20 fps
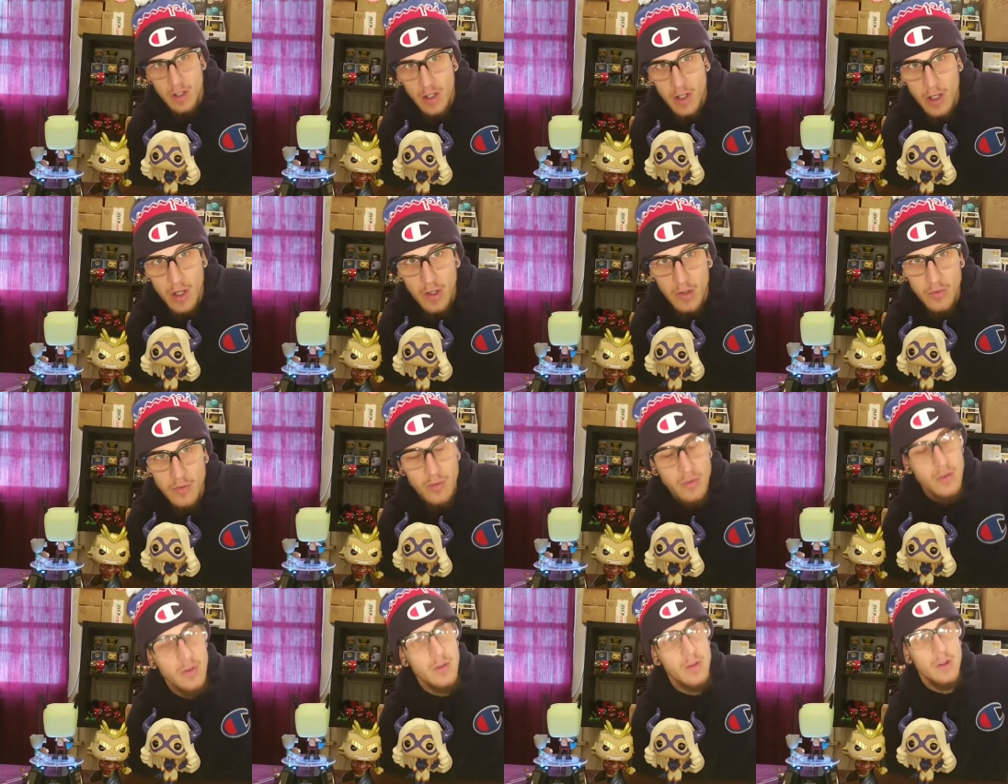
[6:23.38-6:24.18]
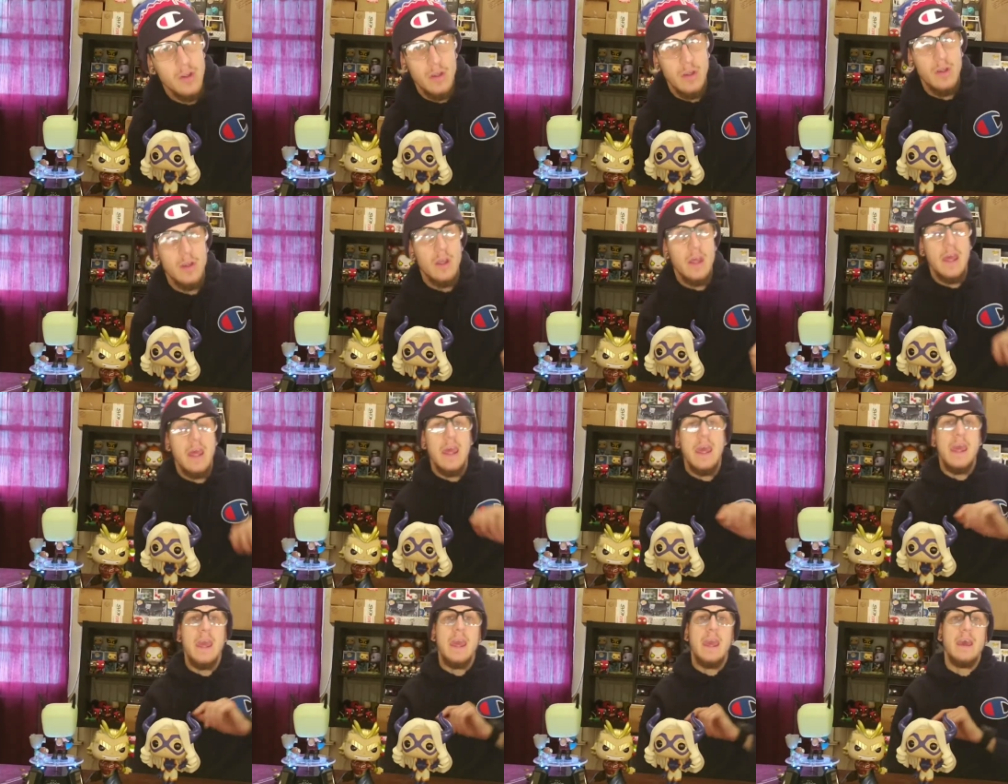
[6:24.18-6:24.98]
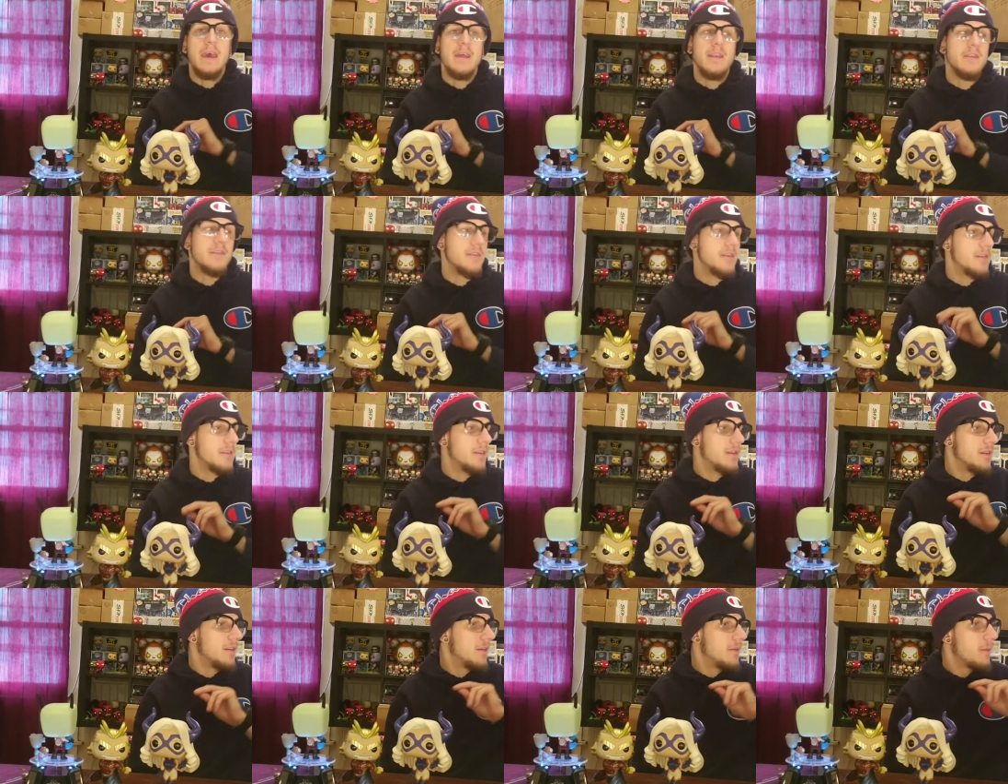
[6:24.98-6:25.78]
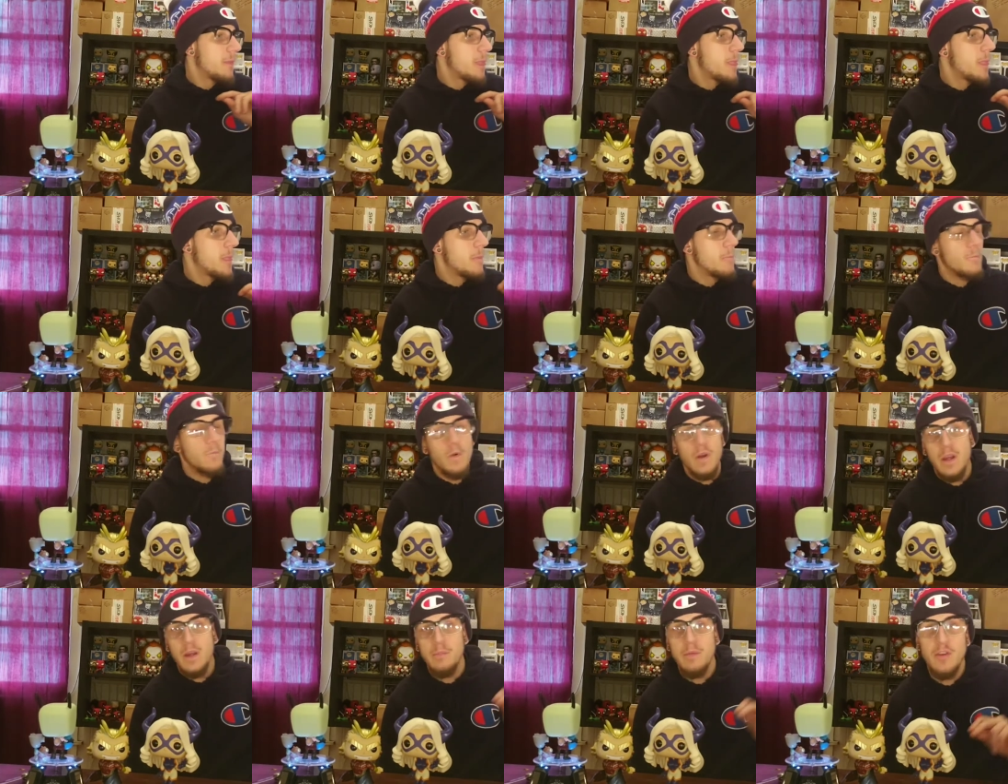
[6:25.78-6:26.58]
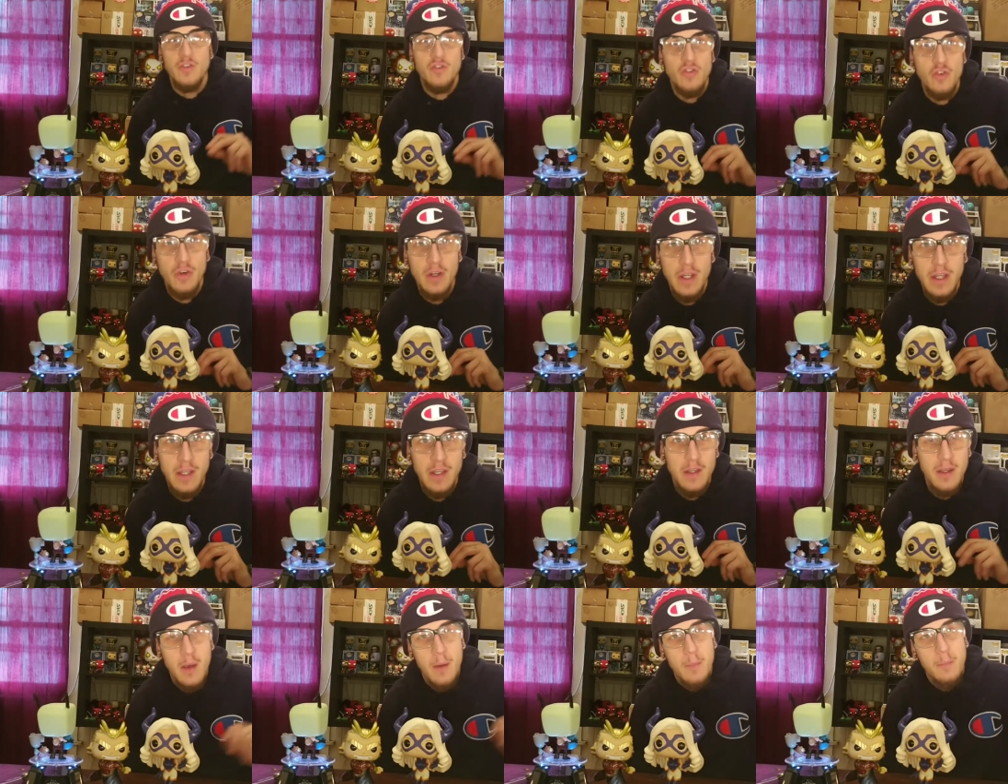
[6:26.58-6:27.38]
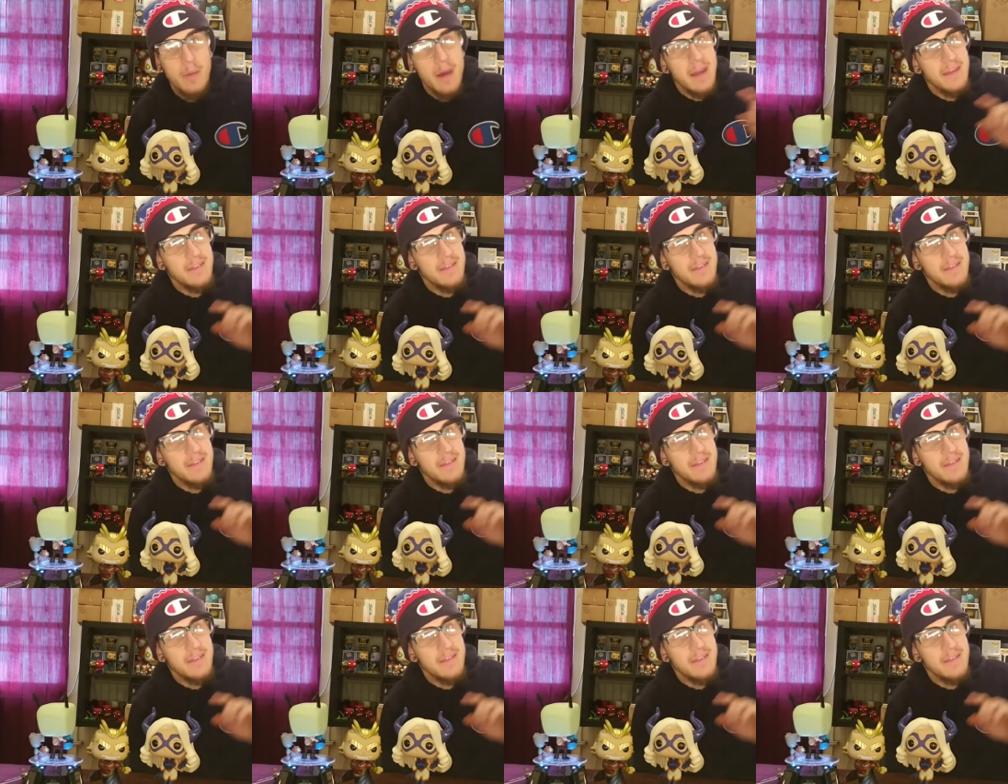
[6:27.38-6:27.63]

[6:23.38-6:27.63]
it goes. And we're going to be joined by